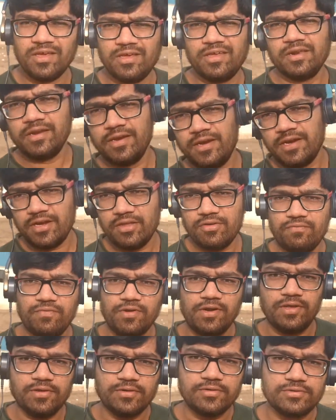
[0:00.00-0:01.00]
creative
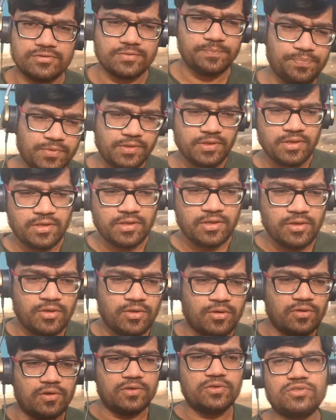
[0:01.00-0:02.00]
videos.
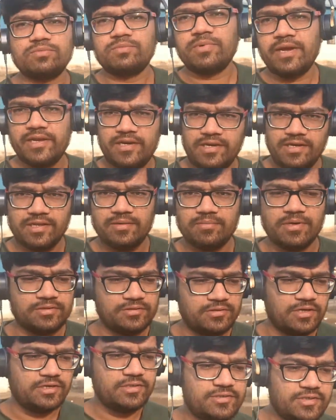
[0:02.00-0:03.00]
Also, my editing
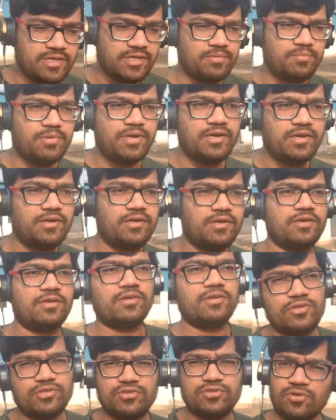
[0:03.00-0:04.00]
methods are a bit
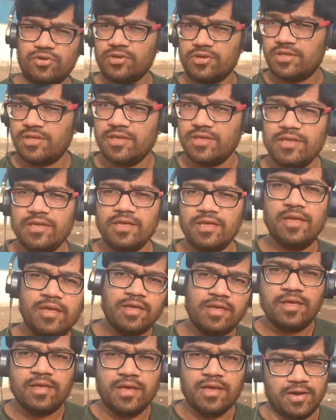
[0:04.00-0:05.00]
snorky,
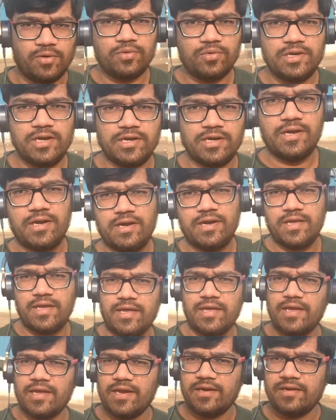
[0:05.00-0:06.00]
outdated,
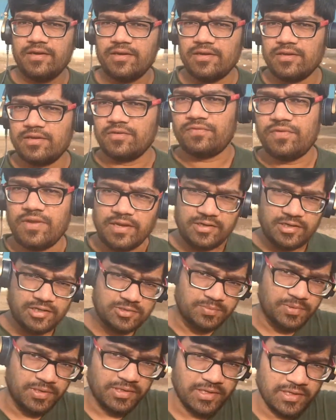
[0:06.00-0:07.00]
and frankly
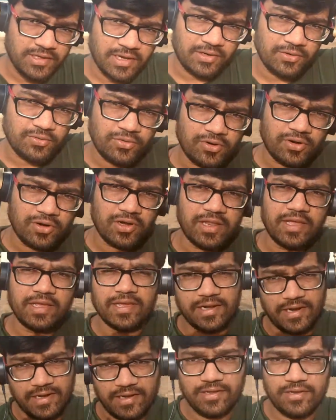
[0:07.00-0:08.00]
speaking, I do not
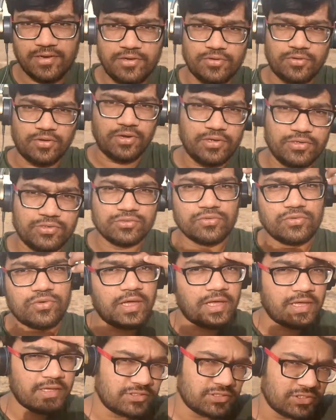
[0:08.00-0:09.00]
like editing at all. So
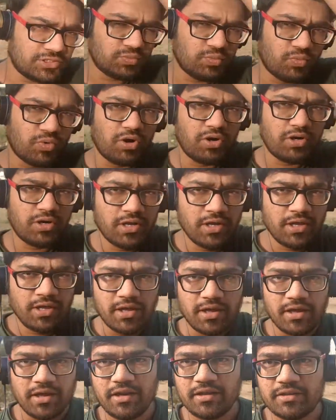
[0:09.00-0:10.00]
I just want
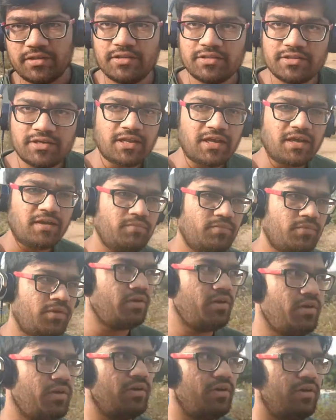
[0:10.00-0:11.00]
anything that I'm
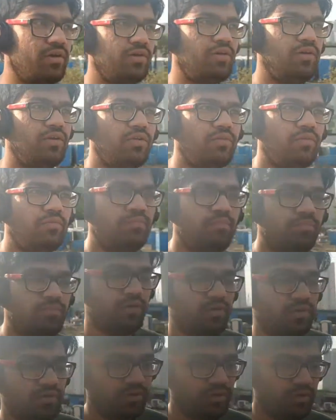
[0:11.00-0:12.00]

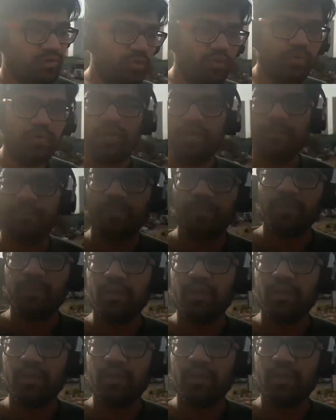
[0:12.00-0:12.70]
doing,